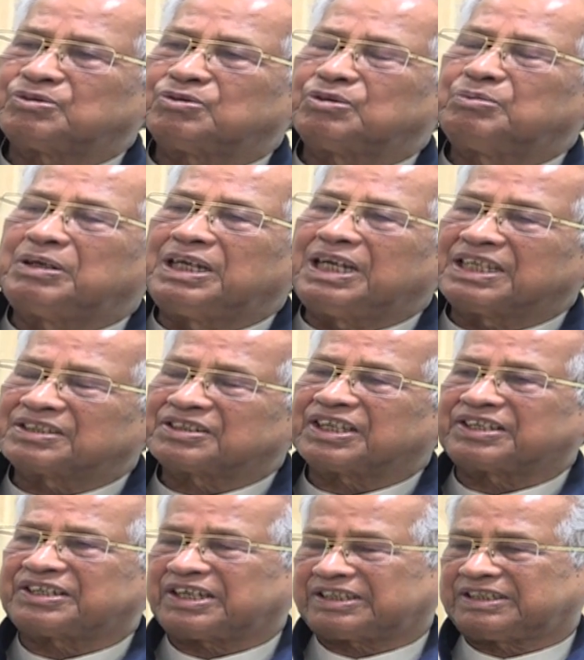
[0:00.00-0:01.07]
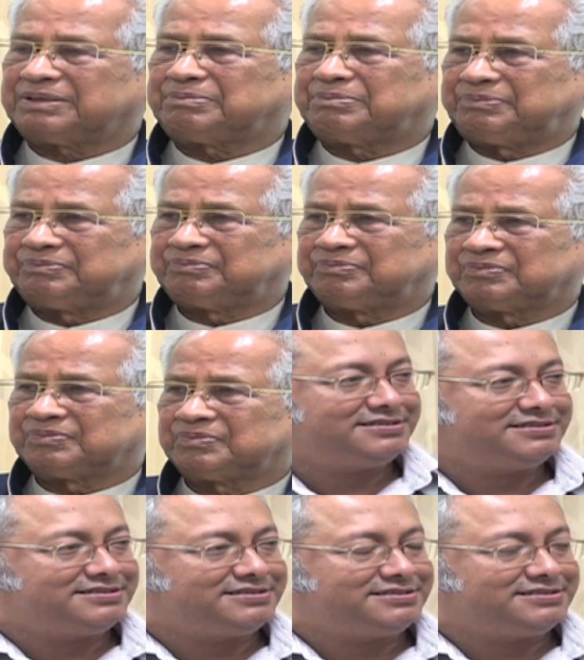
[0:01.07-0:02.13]
should be less attractive
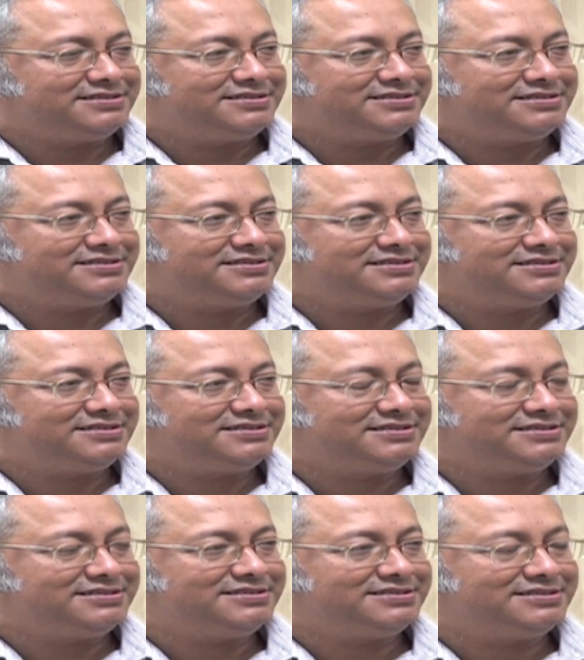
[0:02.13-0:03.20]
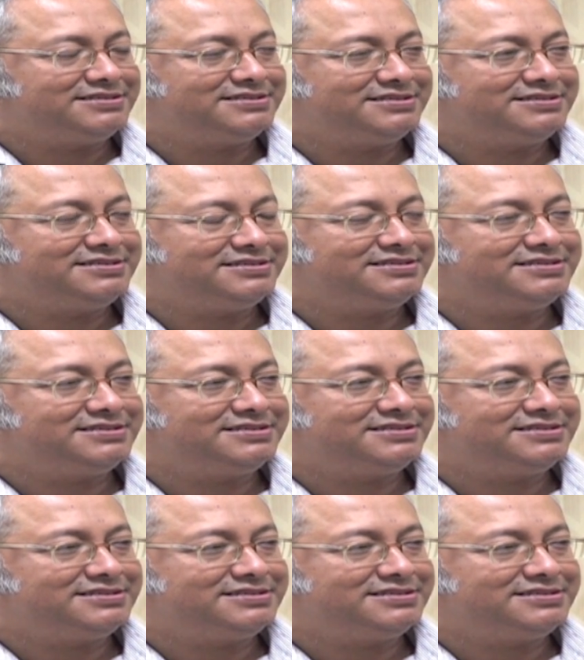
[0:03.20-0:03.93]
to the younger generation.